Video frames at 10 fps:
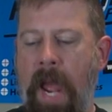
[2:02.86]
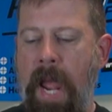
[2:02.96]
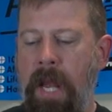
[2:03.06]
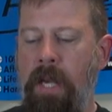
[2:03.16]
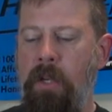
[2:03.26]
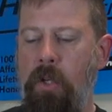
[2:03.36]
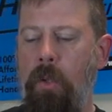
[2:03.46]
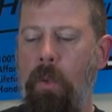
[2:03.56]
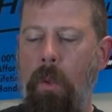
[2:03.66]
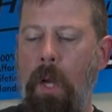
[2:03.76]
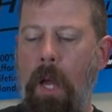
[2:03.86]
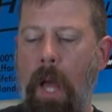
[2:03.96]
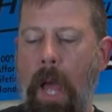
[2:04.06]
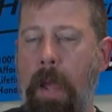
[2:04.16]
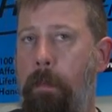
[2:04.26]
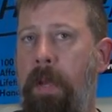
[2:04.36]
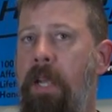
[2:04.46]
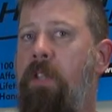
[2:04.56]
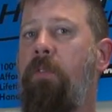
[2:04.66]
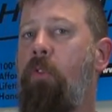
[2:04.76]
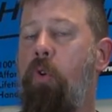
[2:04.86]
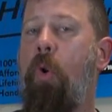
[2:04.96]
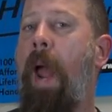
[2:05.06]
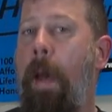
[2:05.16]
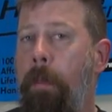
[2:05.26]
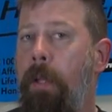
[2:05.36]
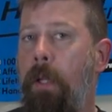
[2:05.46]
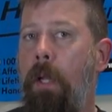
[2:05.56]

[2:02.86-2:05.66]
handed you a piece of crap,